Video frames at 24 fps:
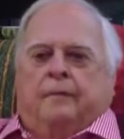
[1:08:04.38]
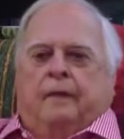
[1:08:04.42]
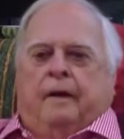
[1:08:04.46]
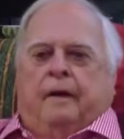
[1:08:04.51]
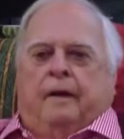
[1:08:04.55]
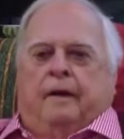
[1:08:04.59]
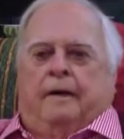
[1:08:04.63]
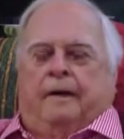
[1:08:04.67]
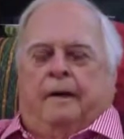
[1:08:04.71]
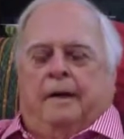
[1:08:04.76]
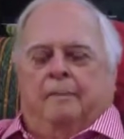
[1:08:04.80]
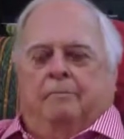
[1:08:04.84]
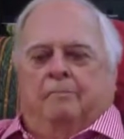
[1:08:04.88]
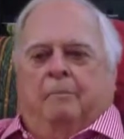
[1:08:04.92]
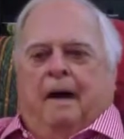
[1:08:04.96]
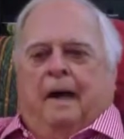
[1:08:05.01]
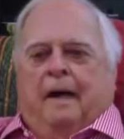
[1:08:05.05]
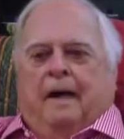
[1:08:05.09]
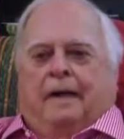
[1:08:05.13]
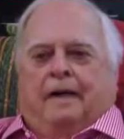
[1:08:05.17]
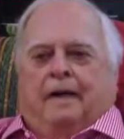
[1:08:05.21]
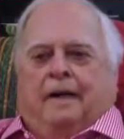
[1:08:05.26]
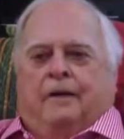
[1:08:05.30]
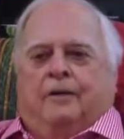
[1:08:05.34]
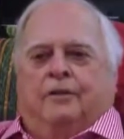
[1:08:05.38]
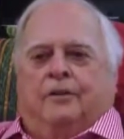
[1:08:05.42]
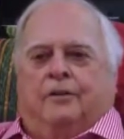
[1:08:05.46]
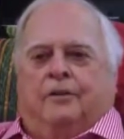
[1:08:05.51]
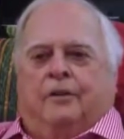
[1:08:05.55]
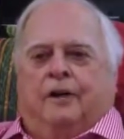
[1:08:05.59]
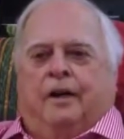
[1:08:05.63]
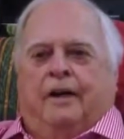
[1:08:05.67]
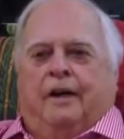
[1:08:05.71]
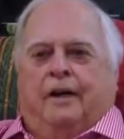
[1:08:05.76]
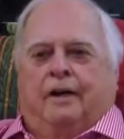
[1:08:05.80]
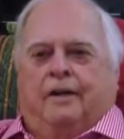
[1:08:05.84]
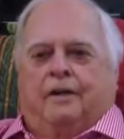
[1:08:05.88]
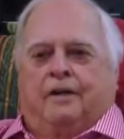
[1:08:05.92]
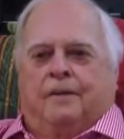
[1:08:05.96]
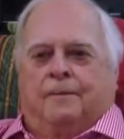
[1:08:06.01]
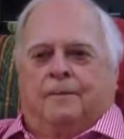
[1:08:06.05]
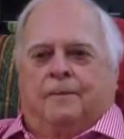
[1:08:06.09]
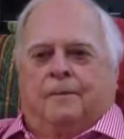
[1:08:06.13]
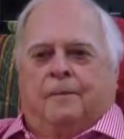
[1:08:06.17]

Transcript: And he banged his chest